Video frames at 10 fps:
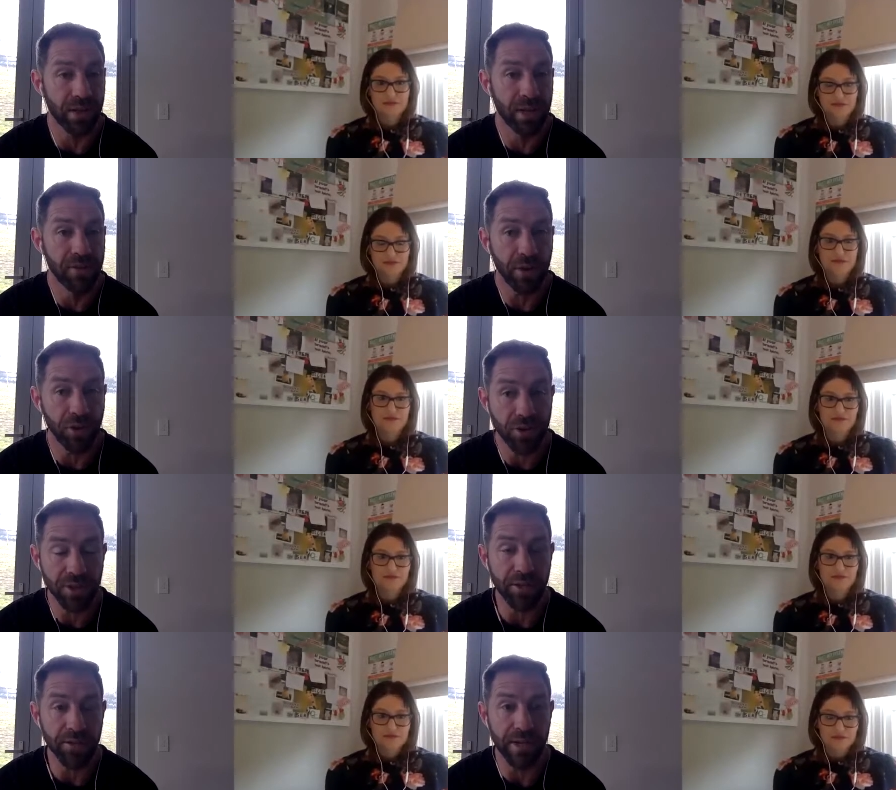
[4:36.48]
Speaker 1: finishes
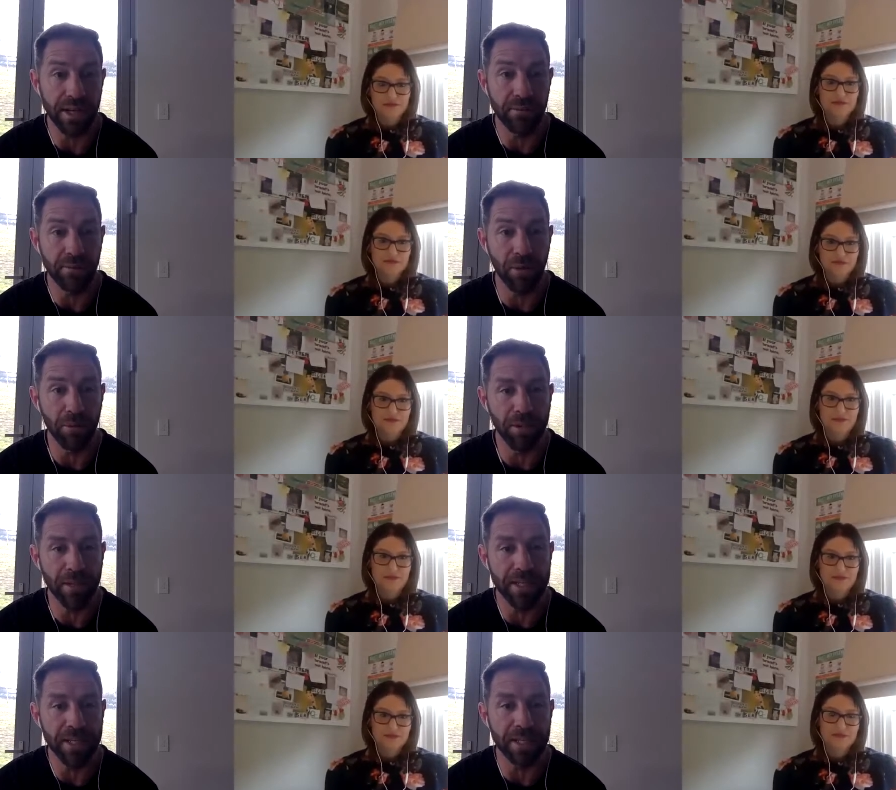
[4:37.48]
here in uh, Melbourne.
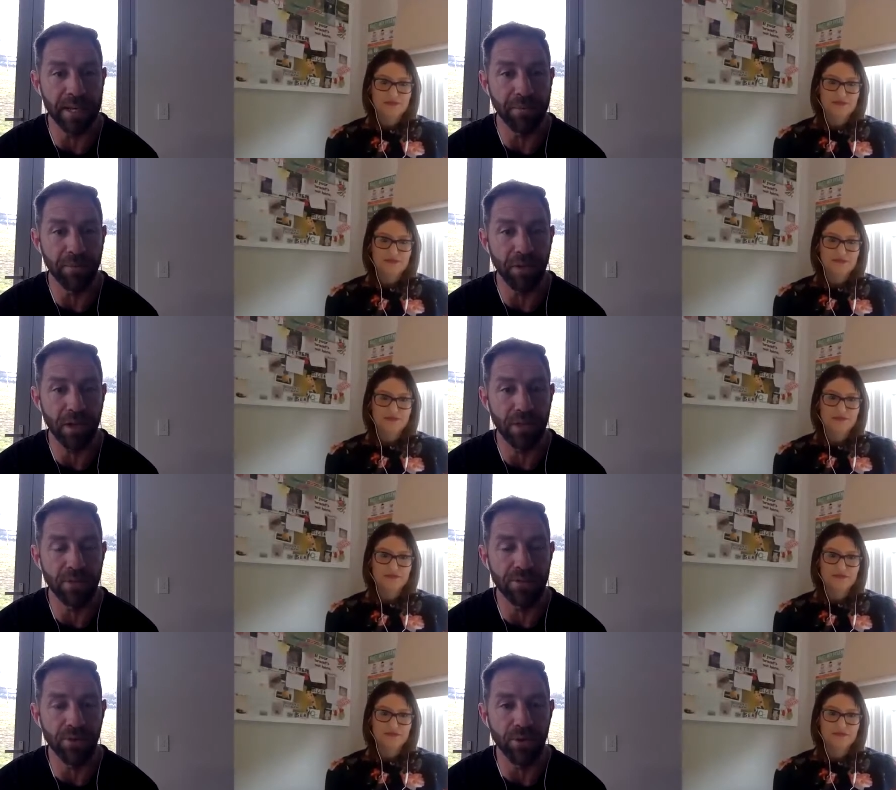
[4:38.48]
And um, I
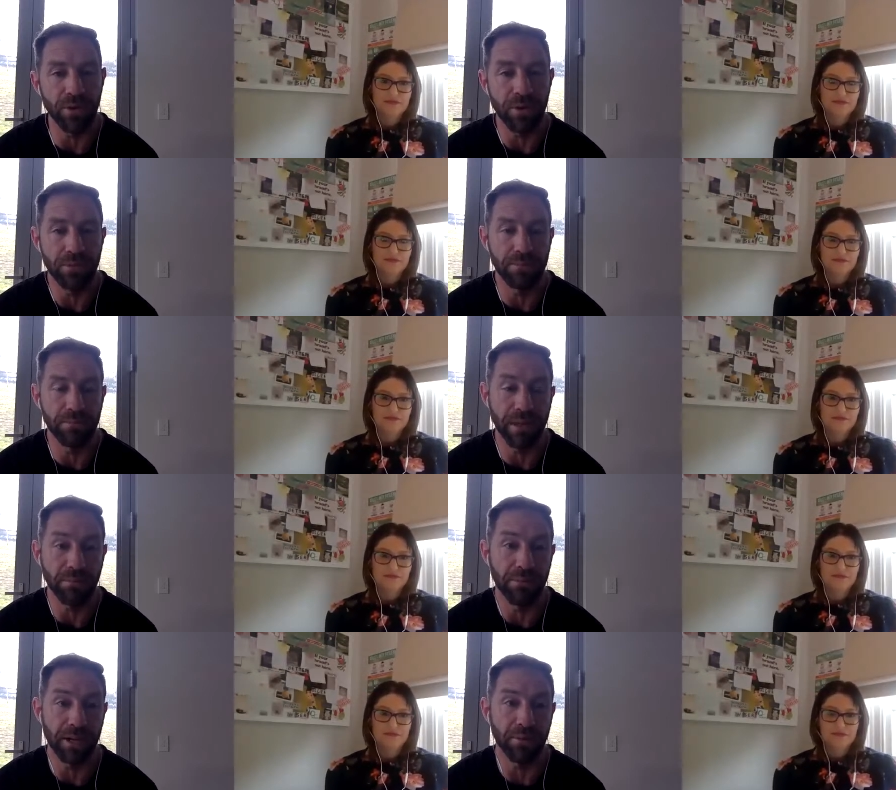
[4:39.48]
look forward to being
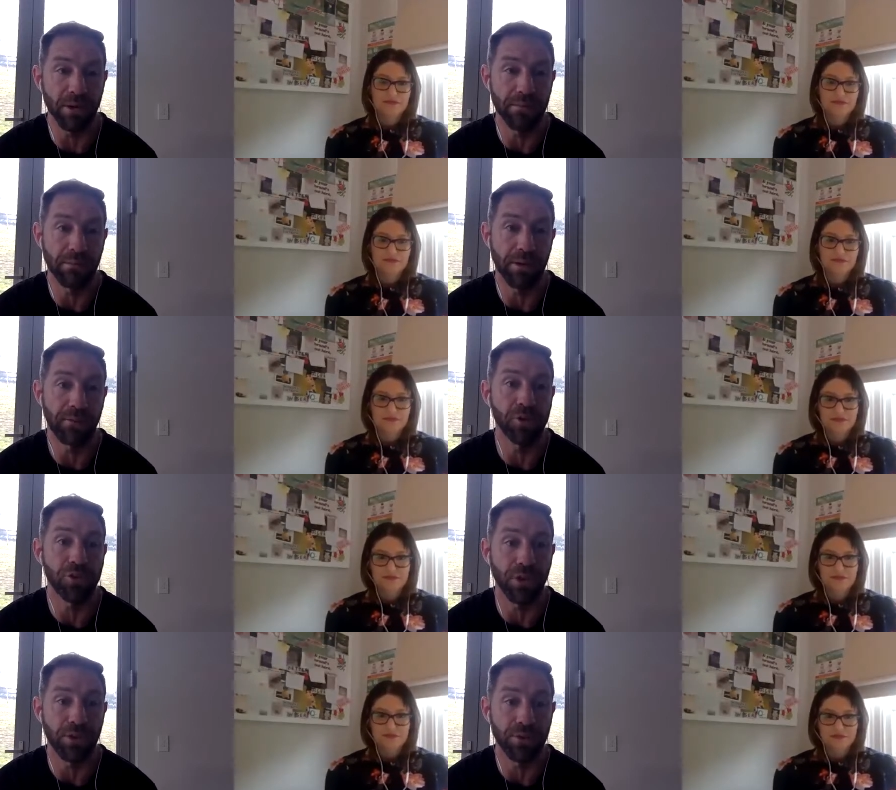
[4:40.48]
part of my, my future
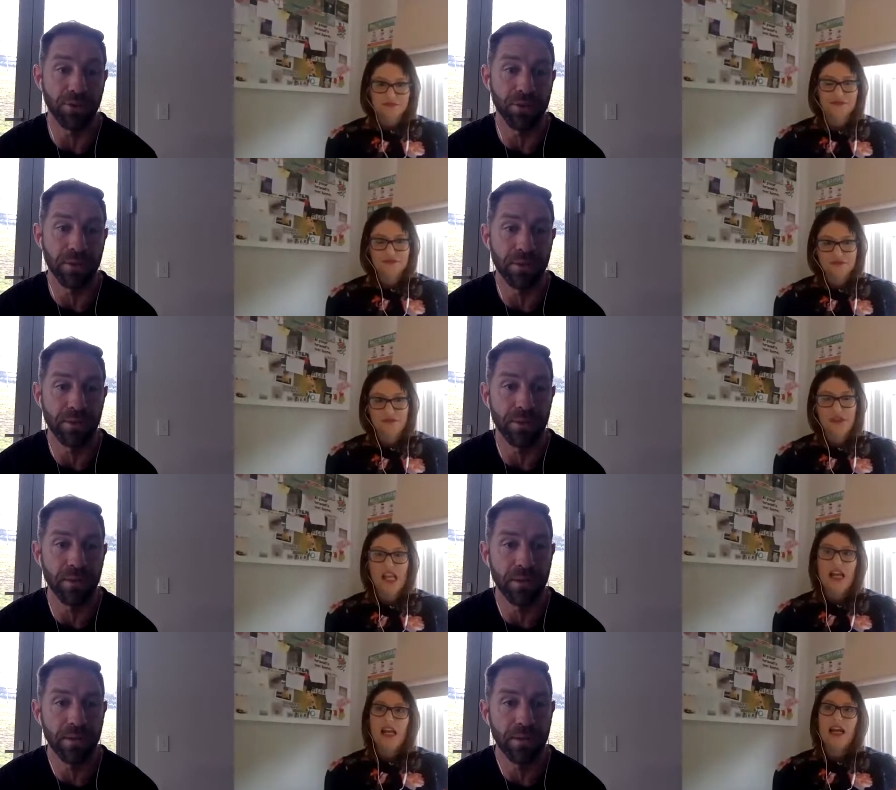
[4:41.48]
going forward.
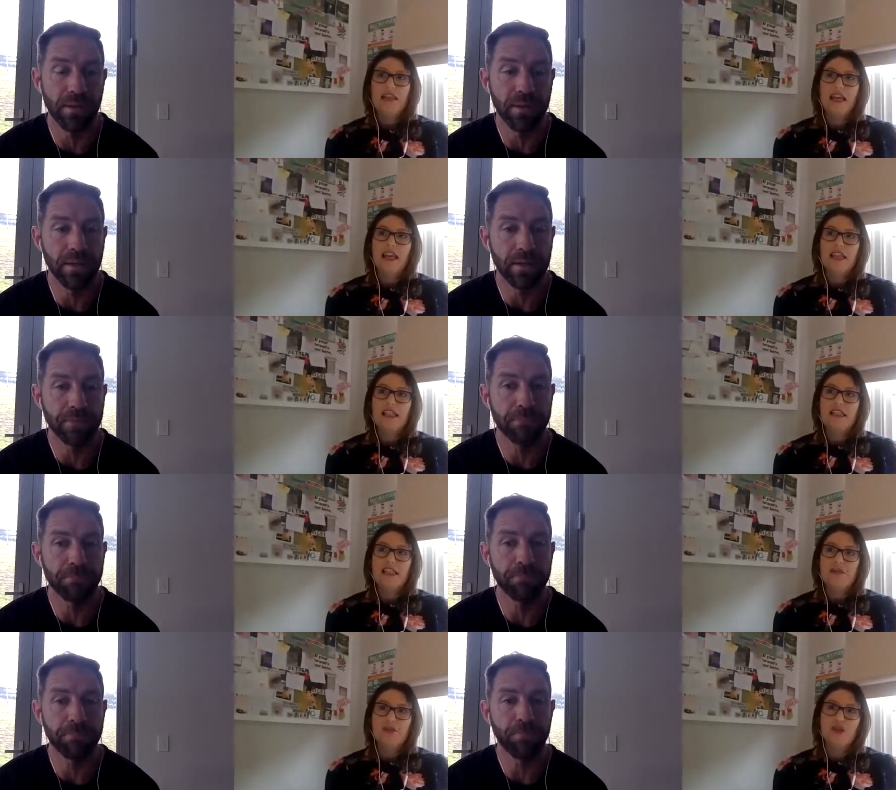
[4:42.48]
Speaker 2: Are there any
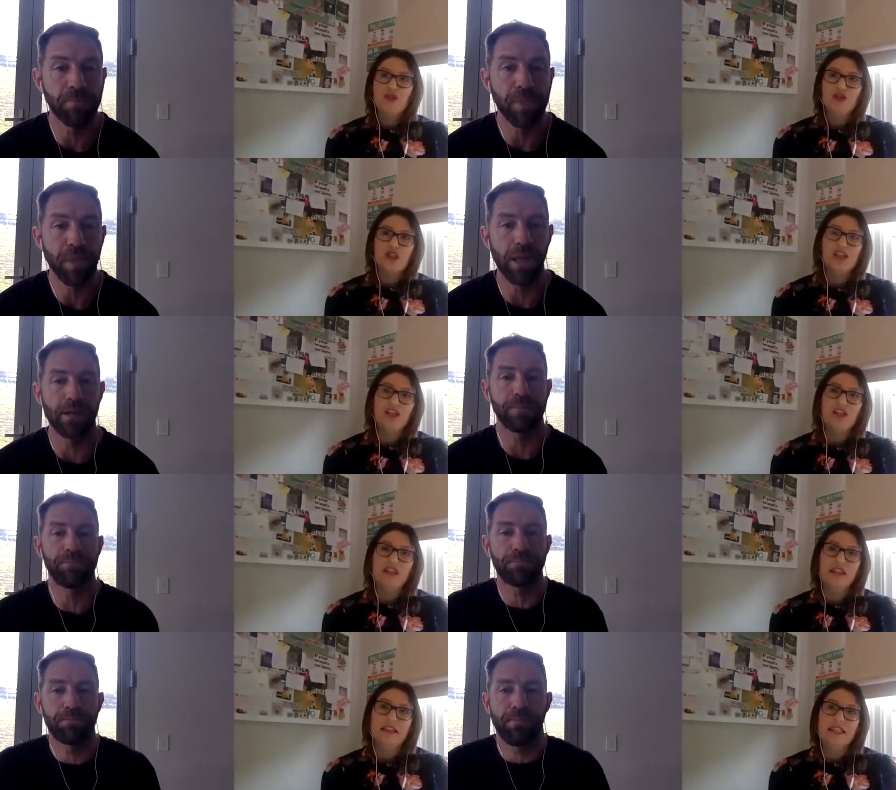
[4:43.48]
tips or tricks you
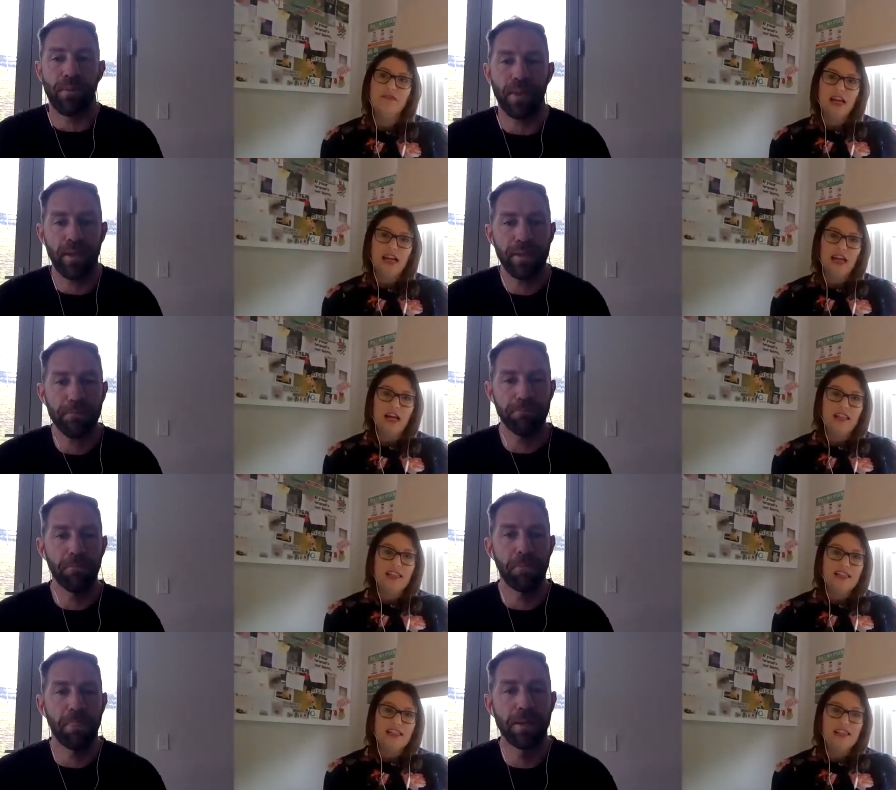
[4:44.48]
can give our
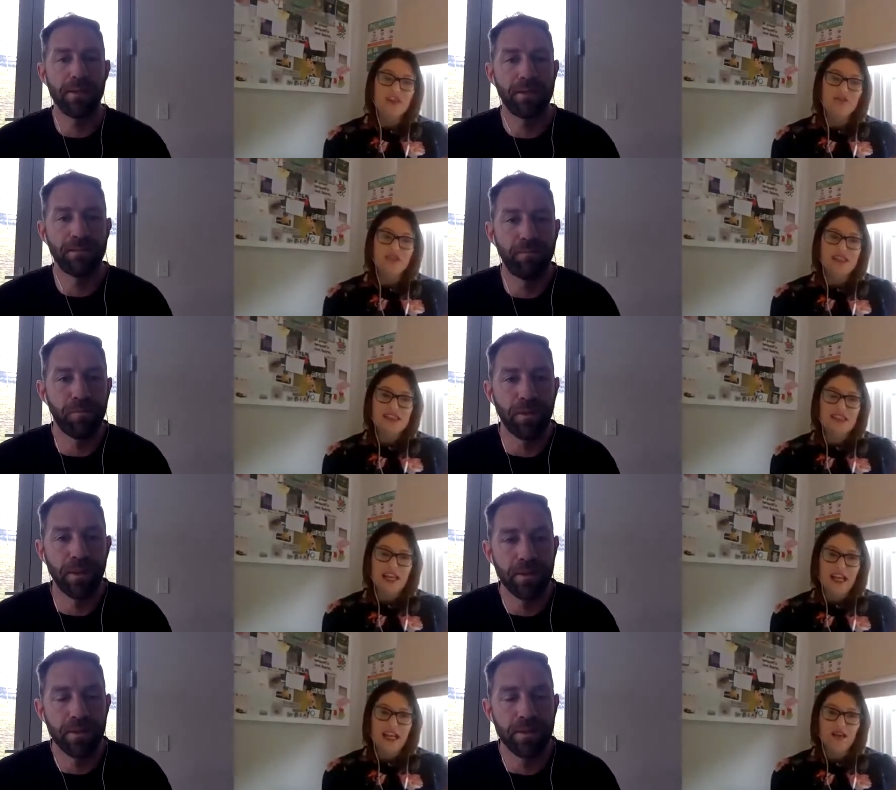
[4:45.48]
listeners or viewers
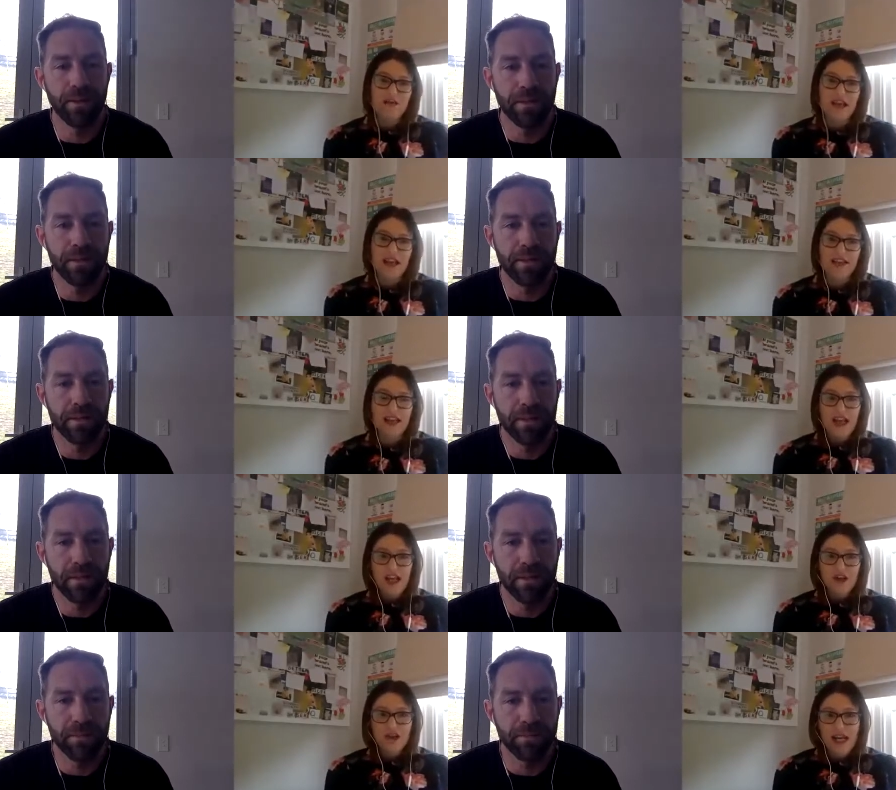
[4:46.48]
today around
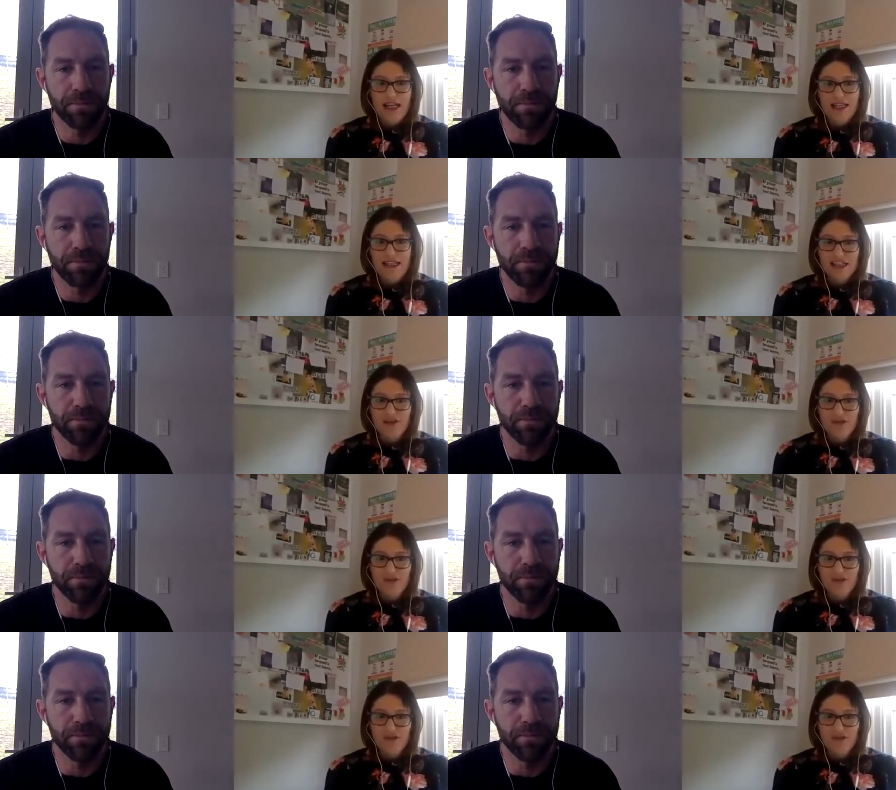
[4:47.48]
creating a self